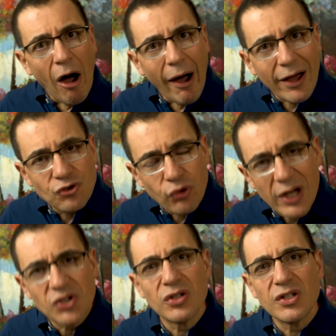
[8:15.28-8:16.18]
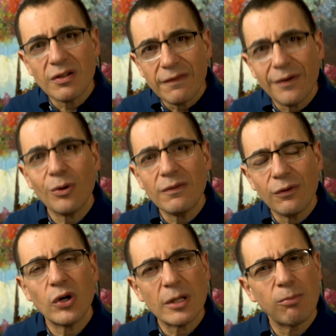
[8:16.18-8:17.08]
Hydration is a very,
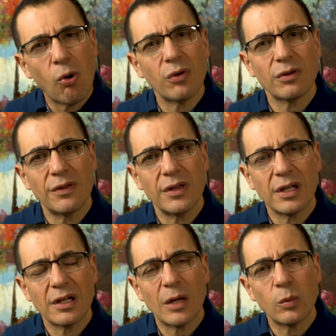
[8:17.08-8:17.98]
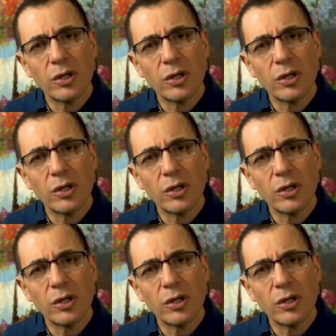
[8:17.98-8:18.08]
very important thing, and